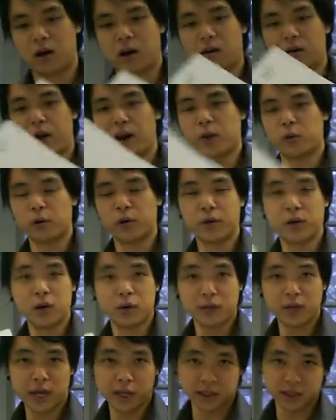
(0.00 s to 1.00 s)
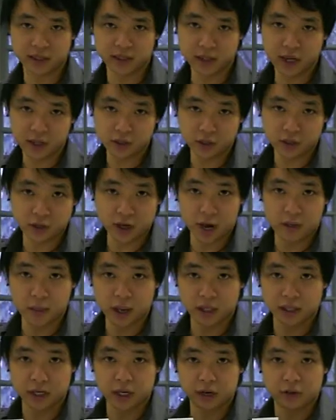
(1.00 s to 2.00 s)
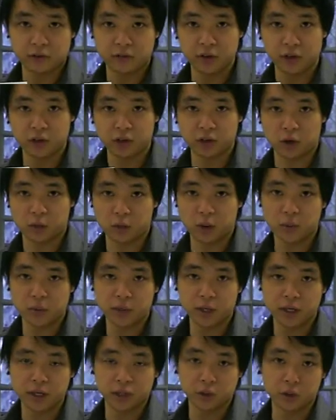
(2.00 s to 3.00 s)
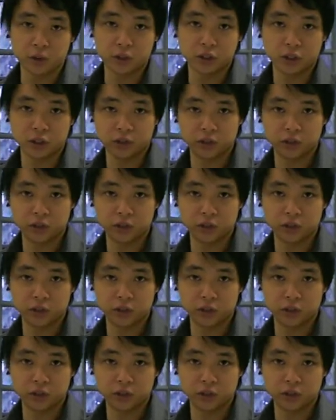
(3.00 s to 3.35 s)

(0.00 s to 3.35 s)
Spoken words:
Alright, we know that the electric and magnetic fields are perpendicular